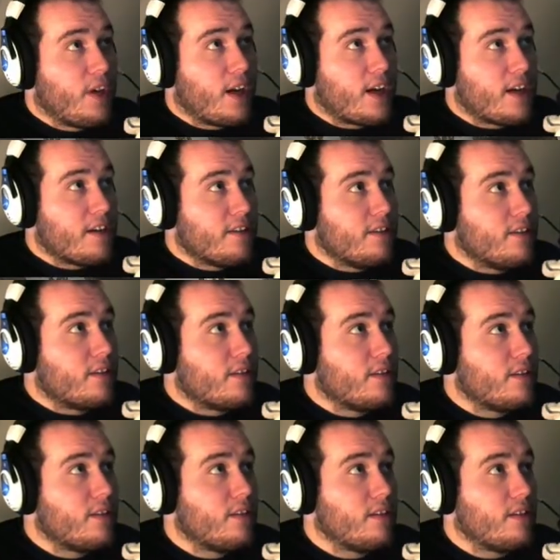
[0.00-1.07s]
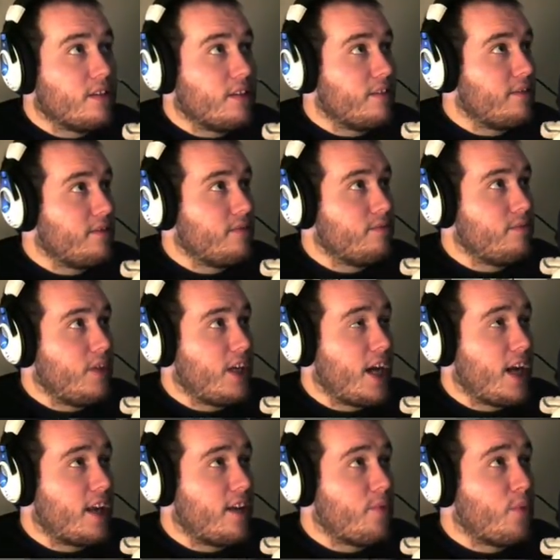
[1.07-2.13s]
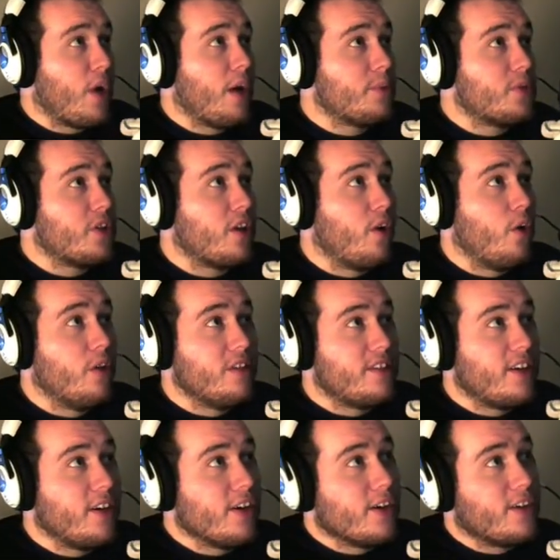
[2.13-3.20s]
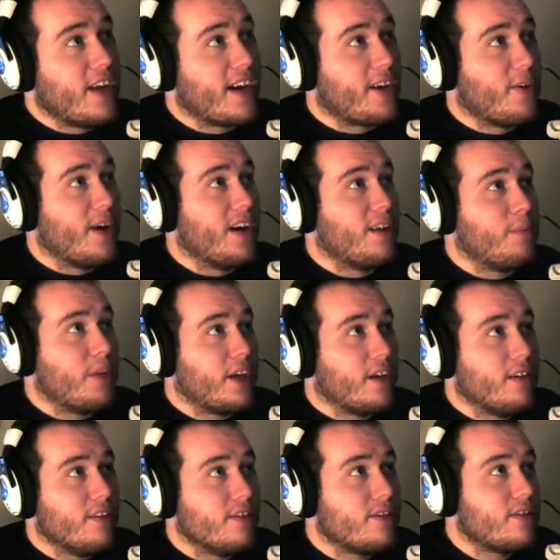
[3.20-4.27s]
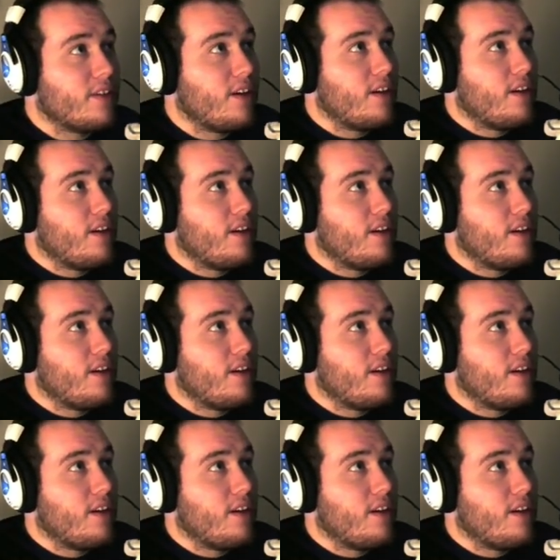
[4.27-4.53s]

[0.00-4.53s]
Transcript: And you got to give props to the whole interior decorating, because